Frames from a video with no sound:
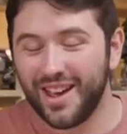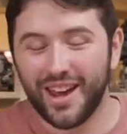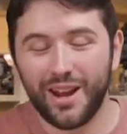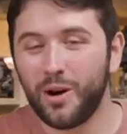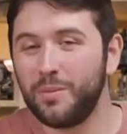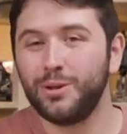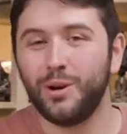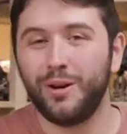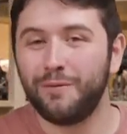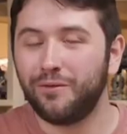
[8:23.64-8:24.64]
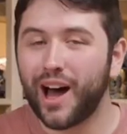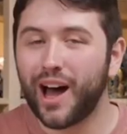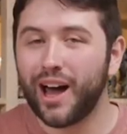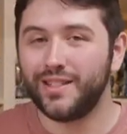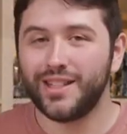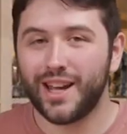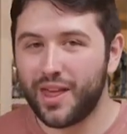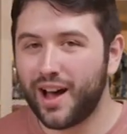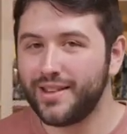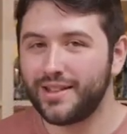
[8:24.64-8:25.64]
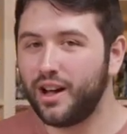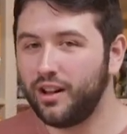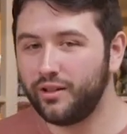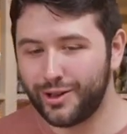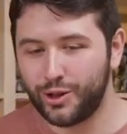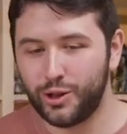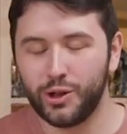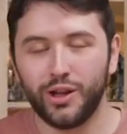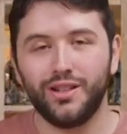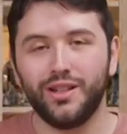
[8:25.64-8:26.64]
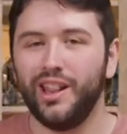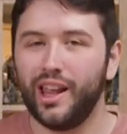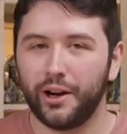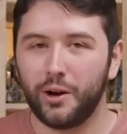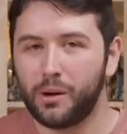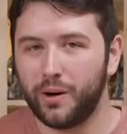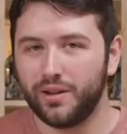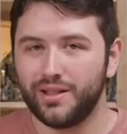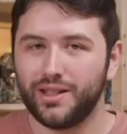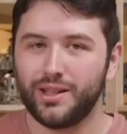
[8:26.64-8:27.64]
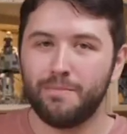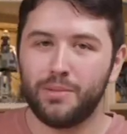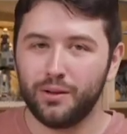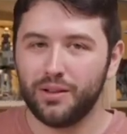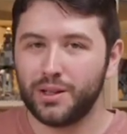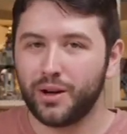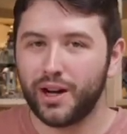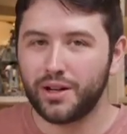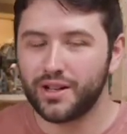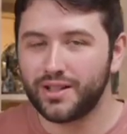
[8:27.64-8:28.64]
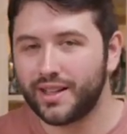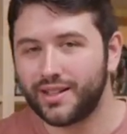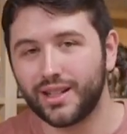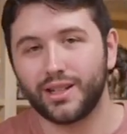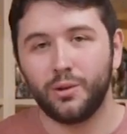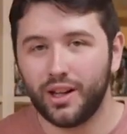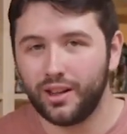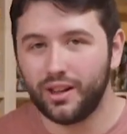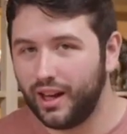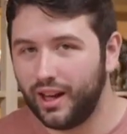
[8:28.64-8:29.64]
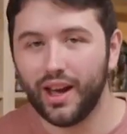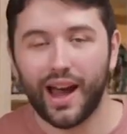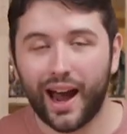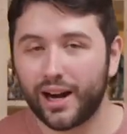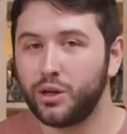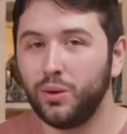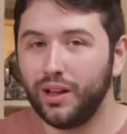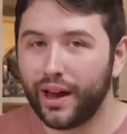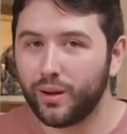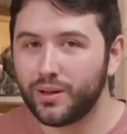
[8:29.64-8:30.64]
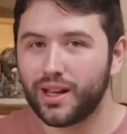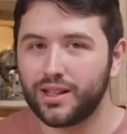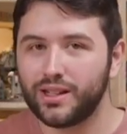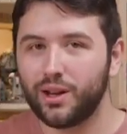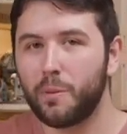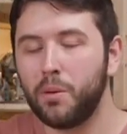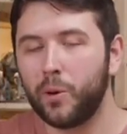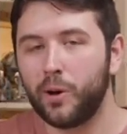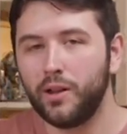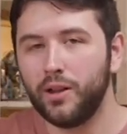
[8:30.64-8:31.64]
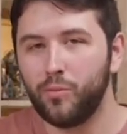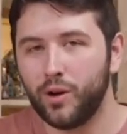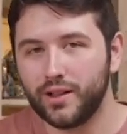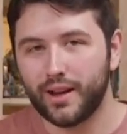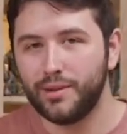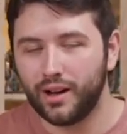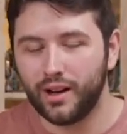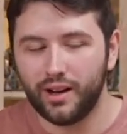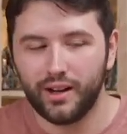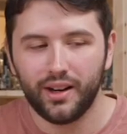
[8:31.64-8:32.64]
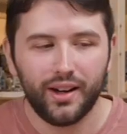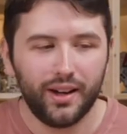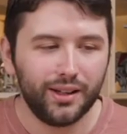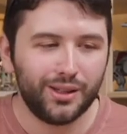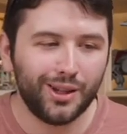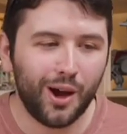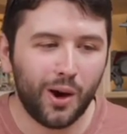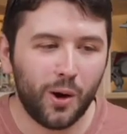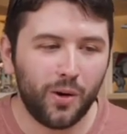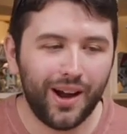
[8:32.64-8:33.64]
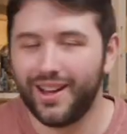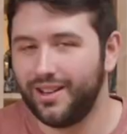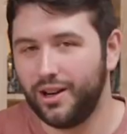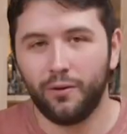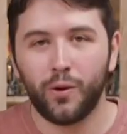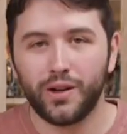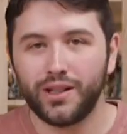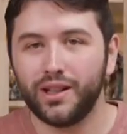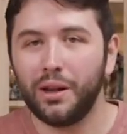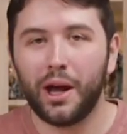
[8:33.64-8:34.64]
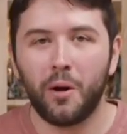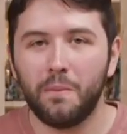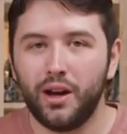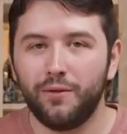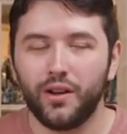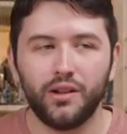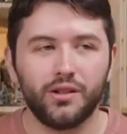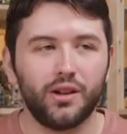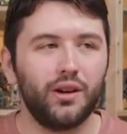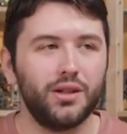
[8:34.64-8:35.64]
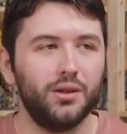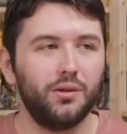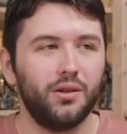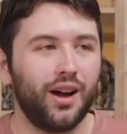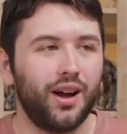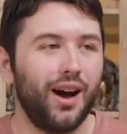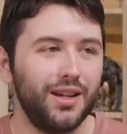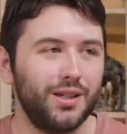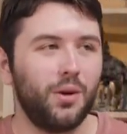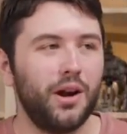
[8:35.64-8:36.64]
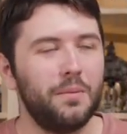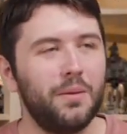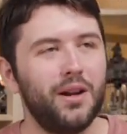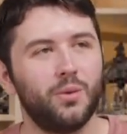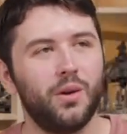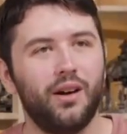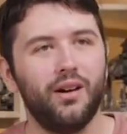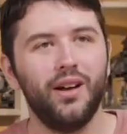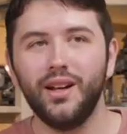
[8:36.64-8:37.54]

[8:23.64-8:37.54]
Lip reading: anywhere between $5,000 to $10,000 just on LEGO parts to build these creations. That's excluding the actual LEGO sets that I'll put on them once I'm done. So, and you know, of course the LEGO minifigures also cost quite a bit as well.